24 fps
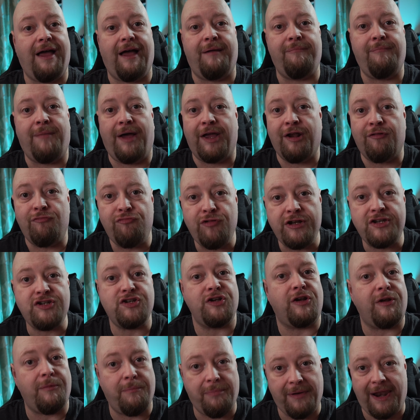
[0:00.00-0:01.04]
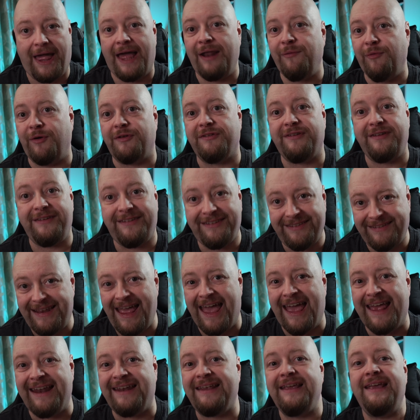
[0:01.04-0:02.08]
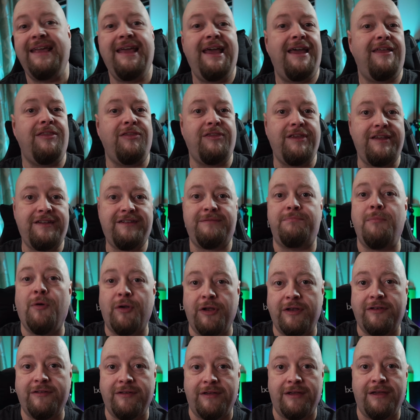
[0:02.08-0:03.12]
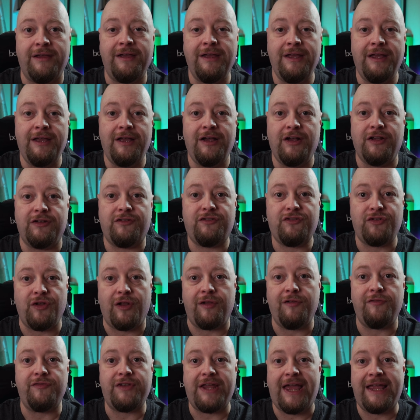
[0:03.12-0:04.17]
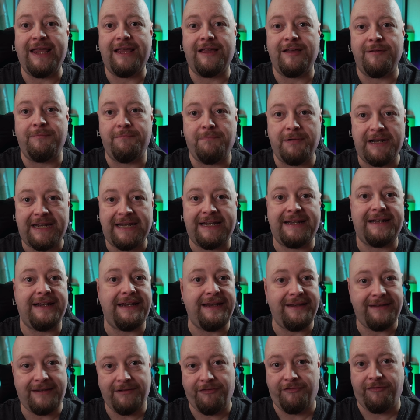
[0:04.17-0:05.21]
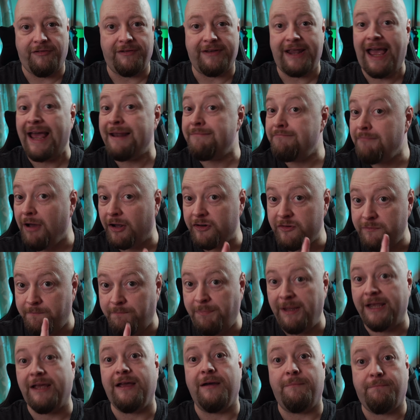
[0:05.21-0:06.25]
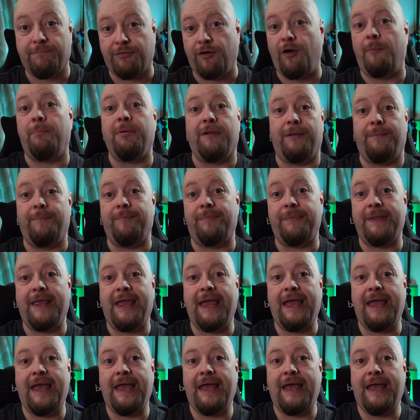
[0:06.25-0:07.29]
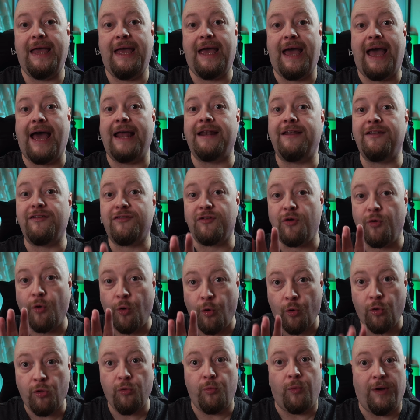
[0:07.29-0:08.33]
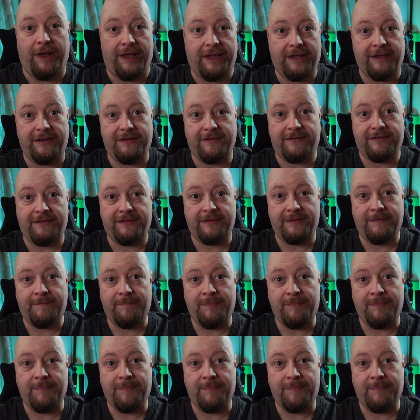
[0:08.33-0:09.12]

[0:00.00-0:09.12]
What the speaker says: my original plan was. Instead, this monitor has solved a completely different and much bigger problem. And as always,